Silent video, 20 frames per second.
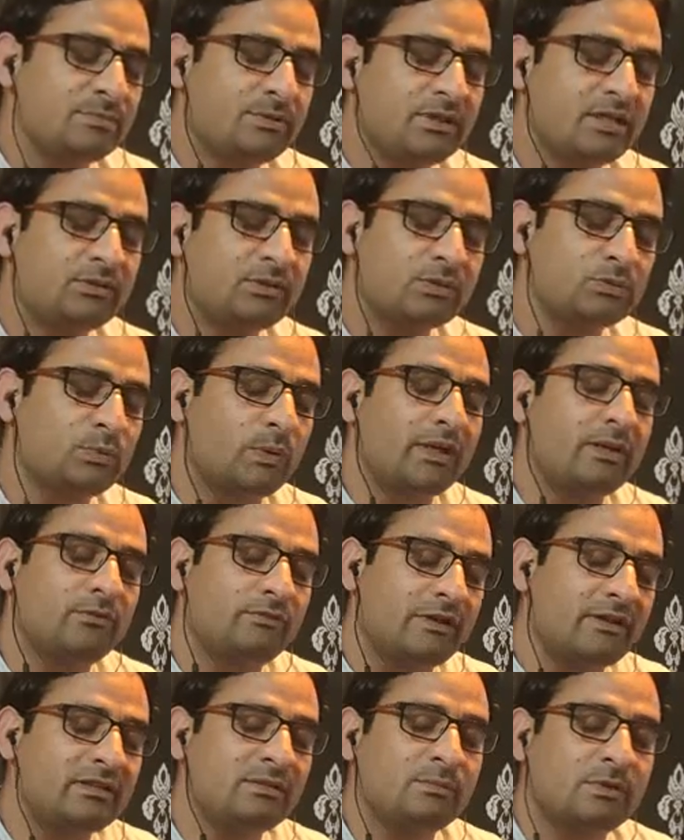Bennet was
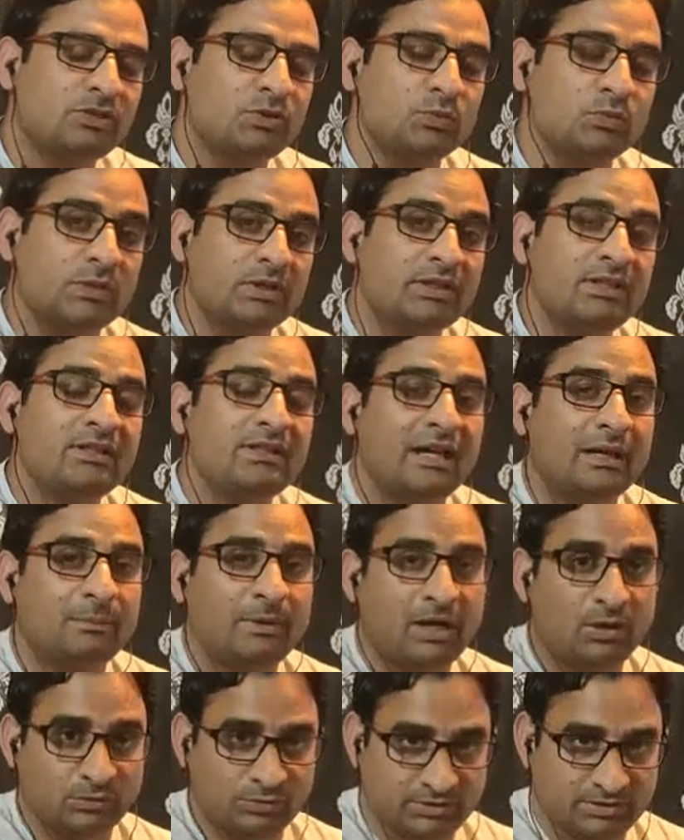very much worried
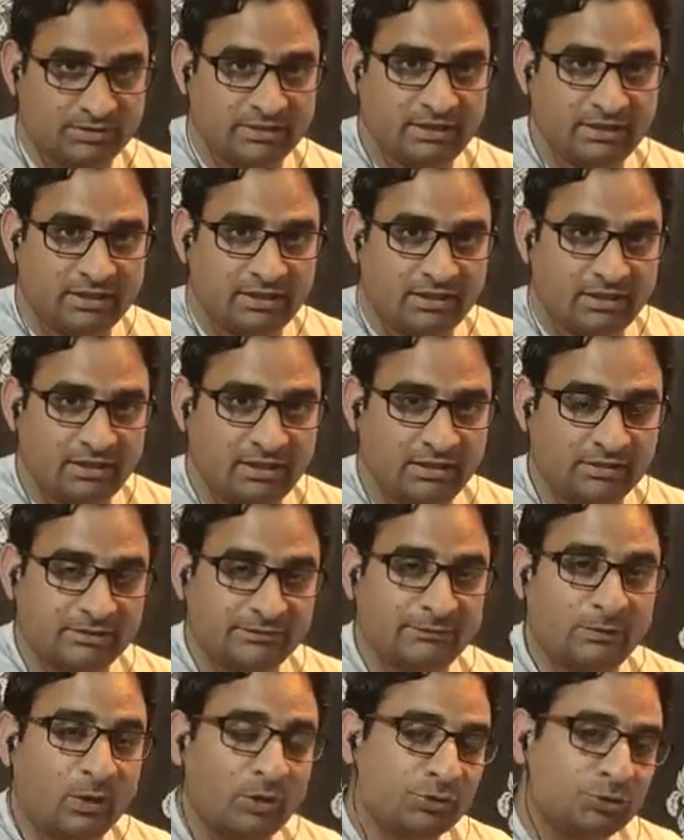about the
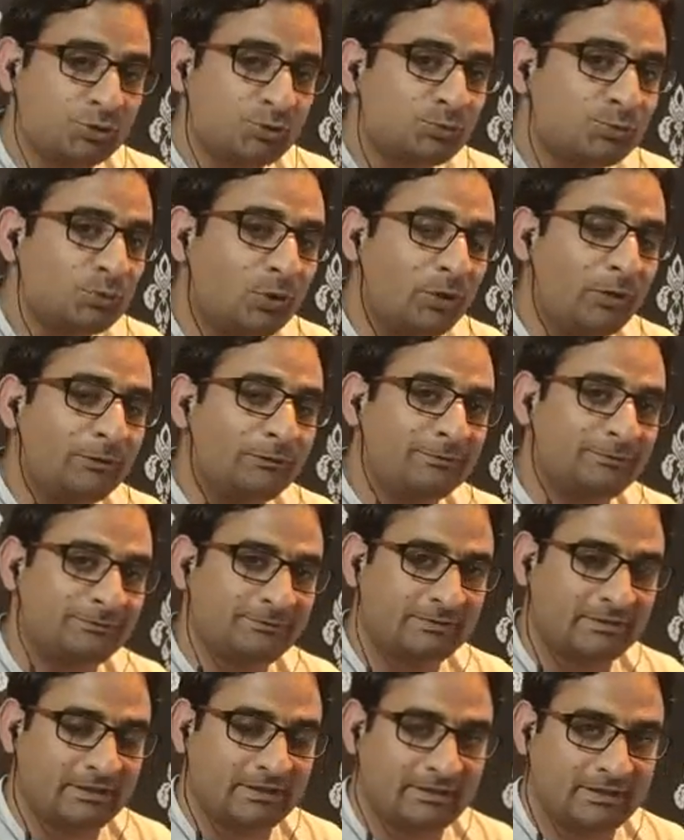fortune of
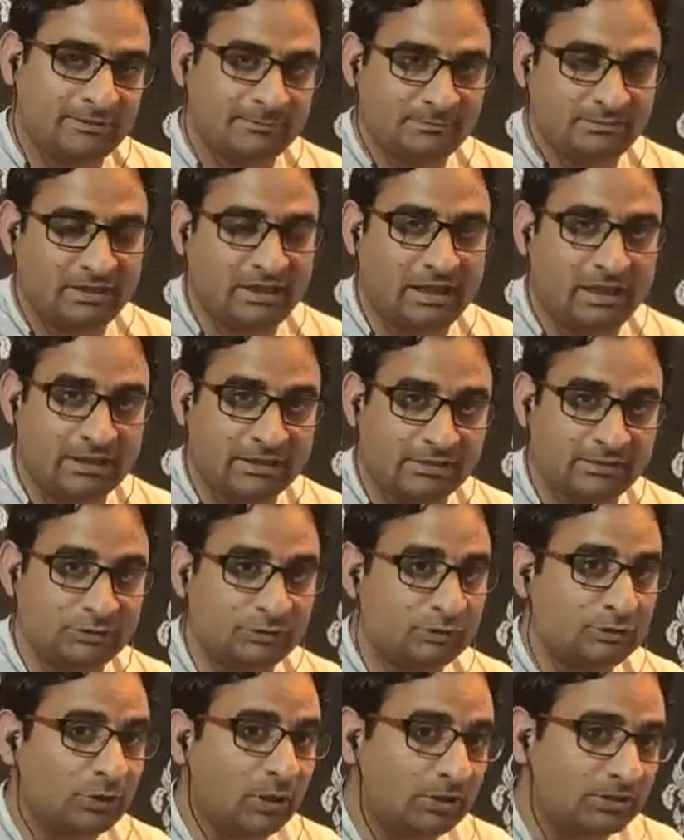her
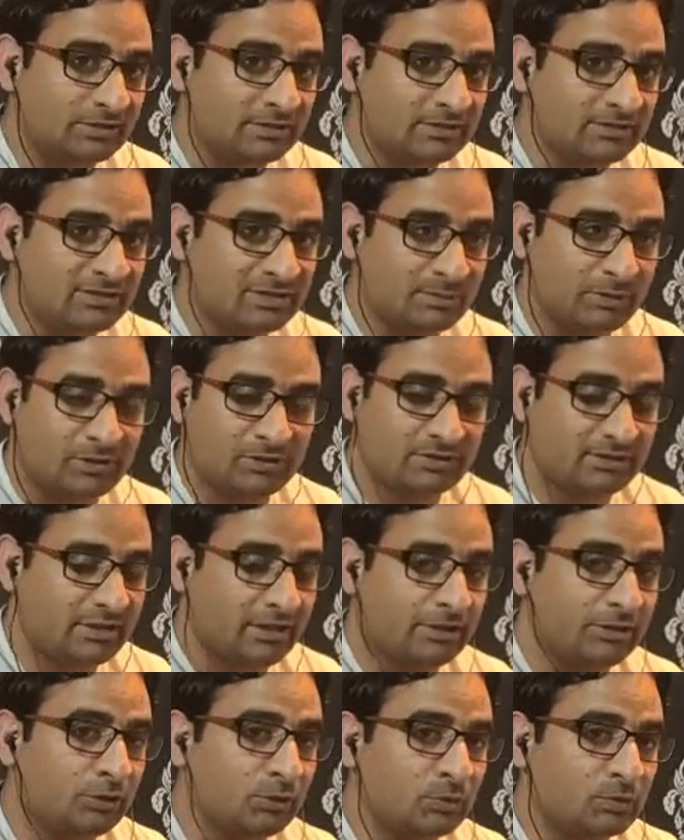daughters, because they
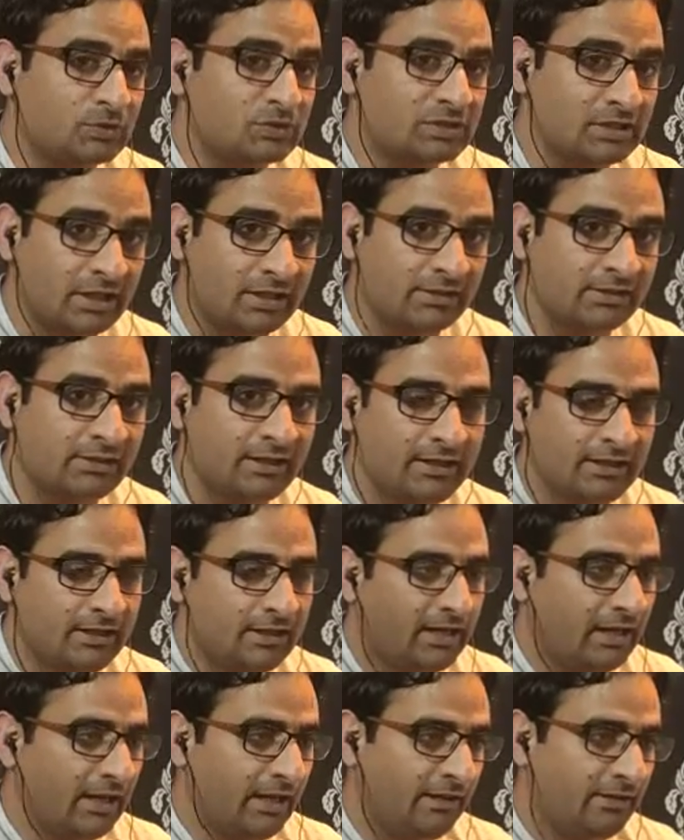had no son,
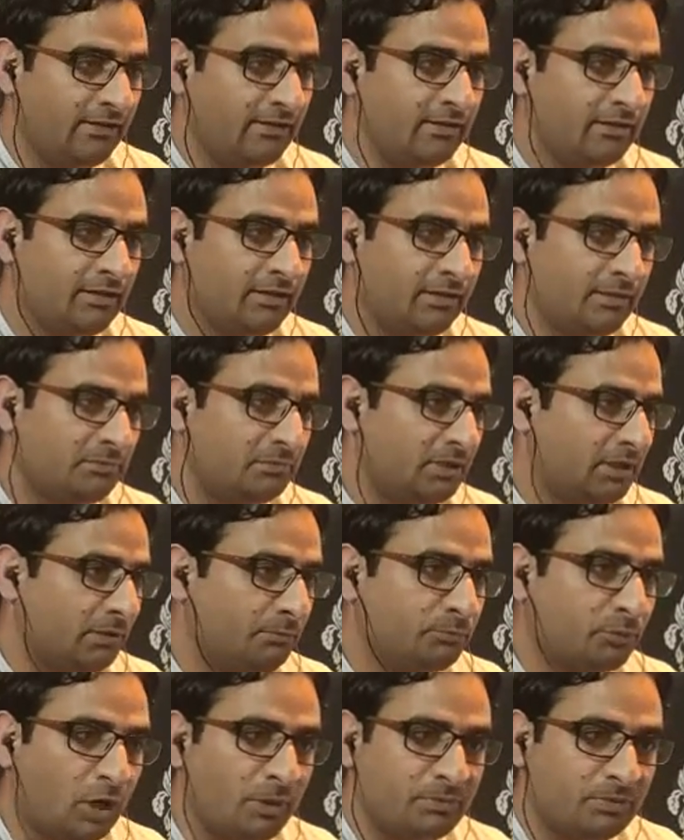and
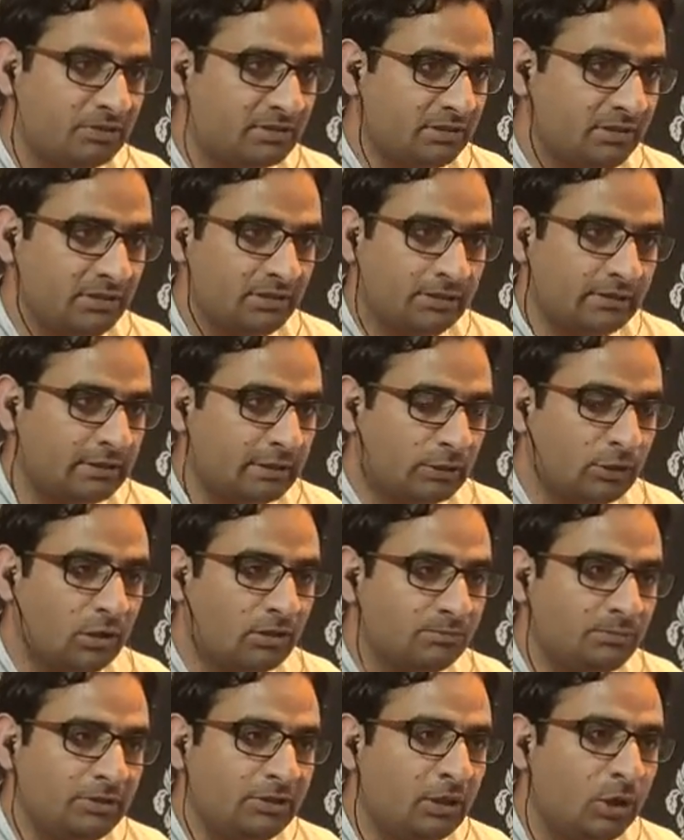property
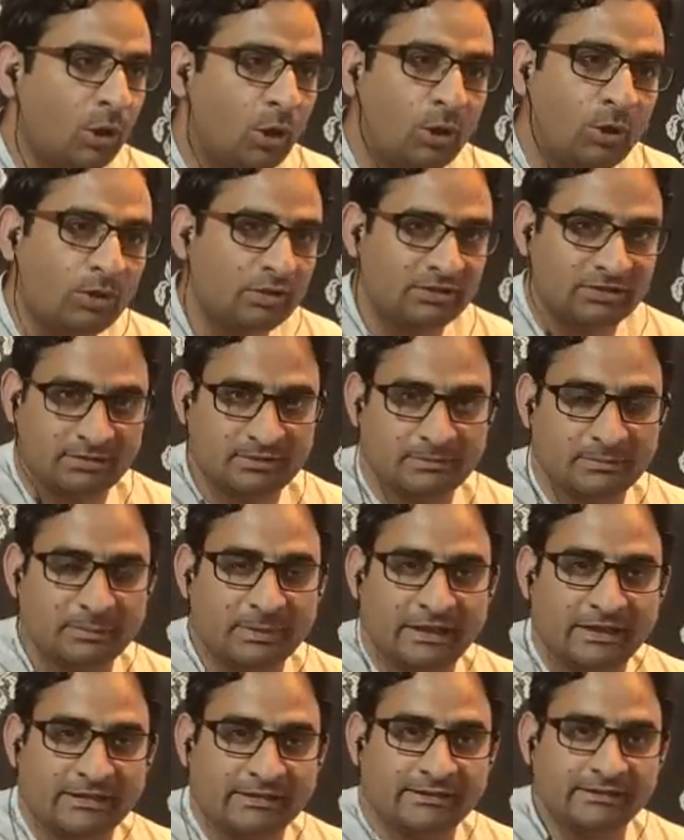cannot be owned
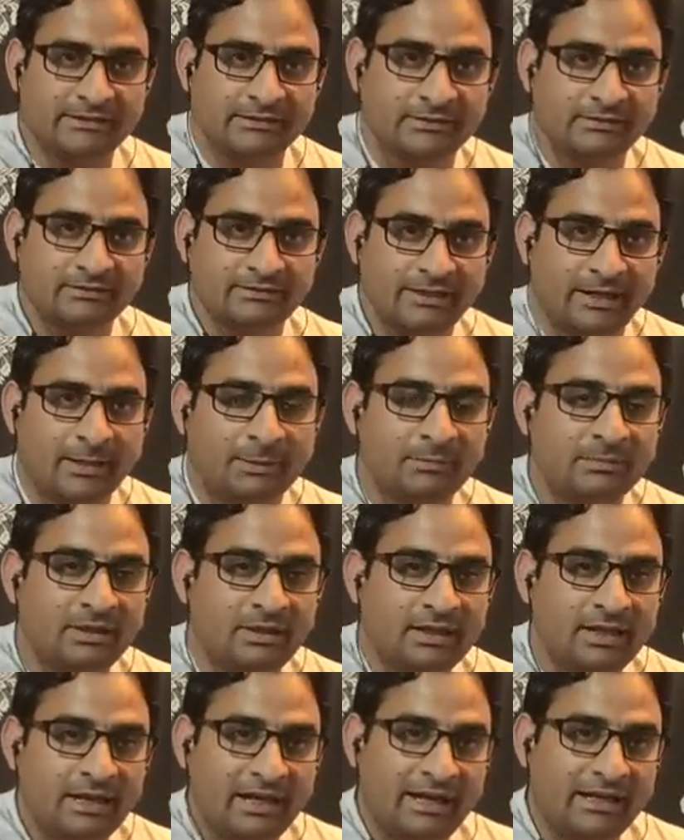by them,
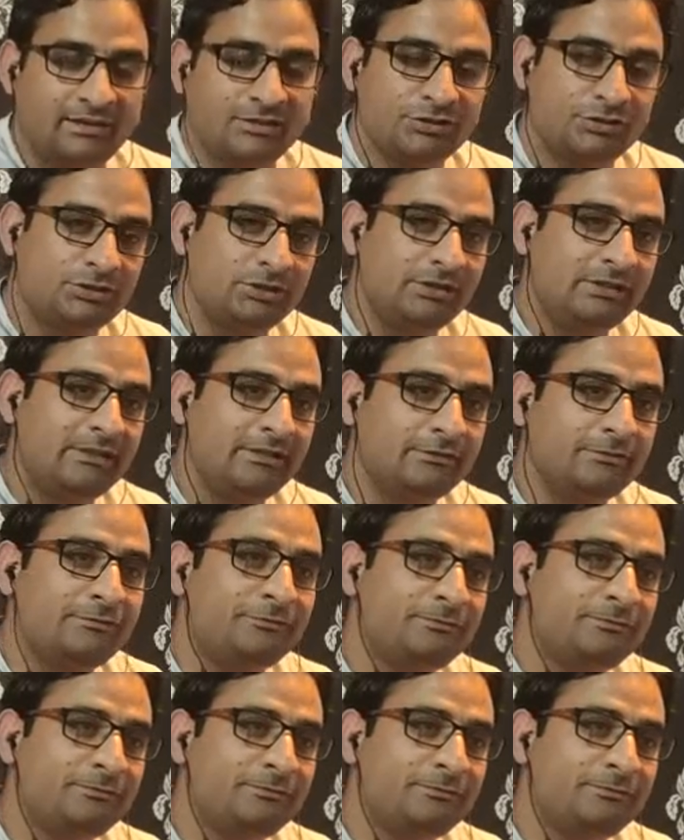and she